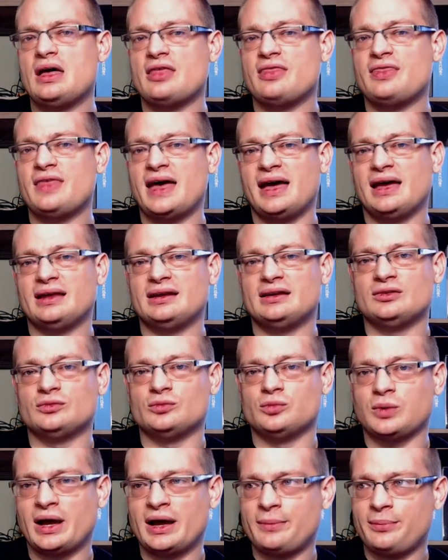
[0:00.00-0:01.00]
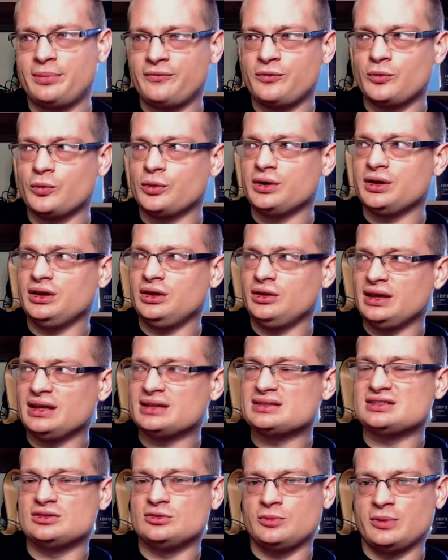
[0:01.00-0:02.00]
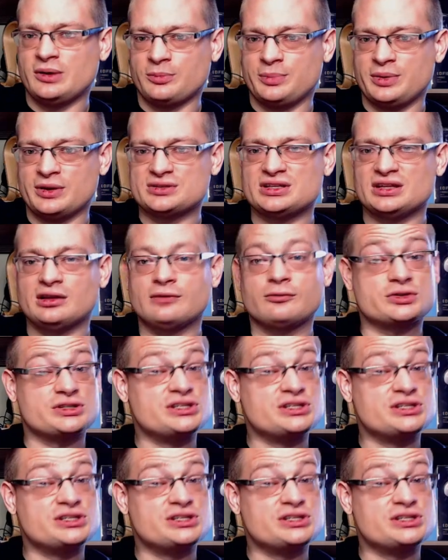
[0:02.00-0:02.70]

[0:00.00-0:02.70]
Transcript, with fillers: that right before he gets to be a piercing level,